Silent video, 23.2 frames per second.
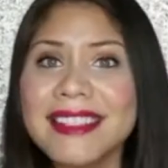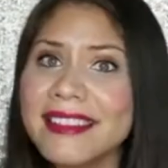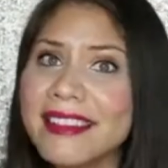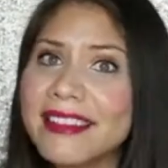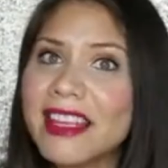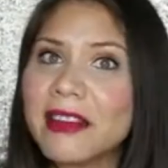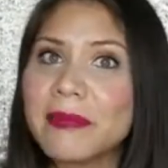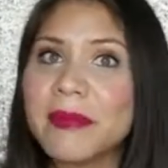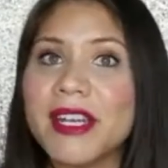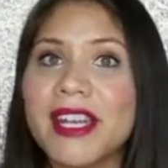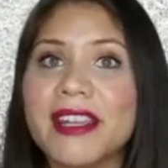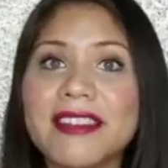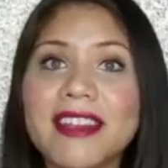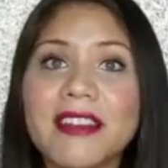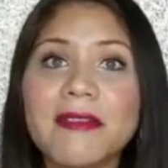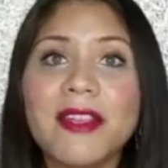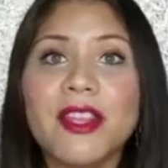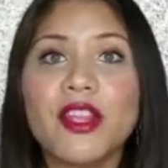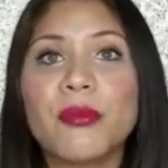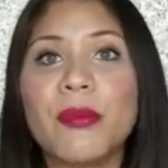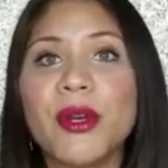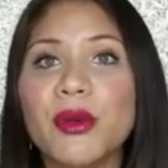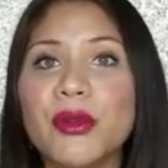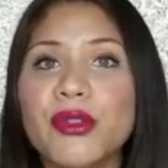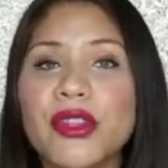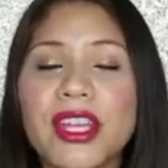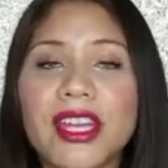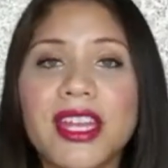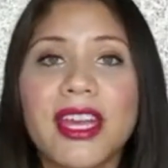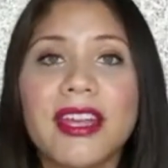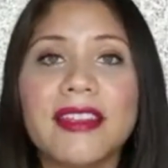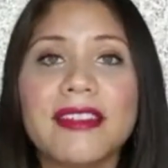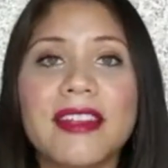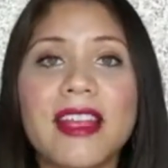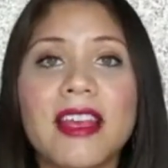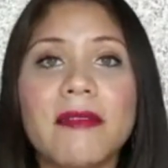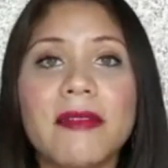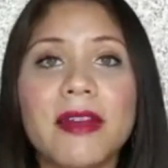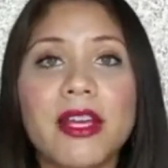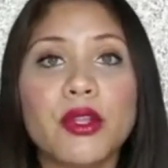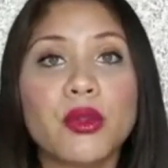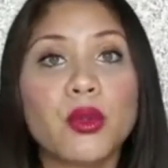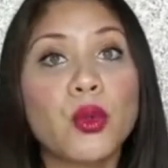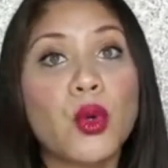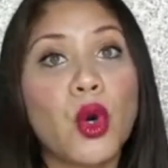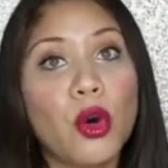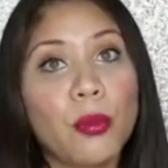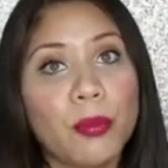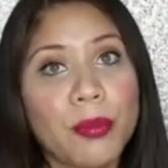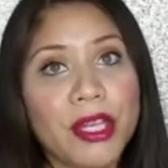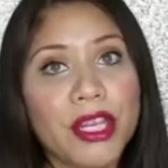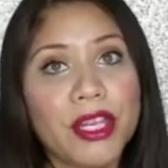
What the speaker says: Before I end this video, I would like to know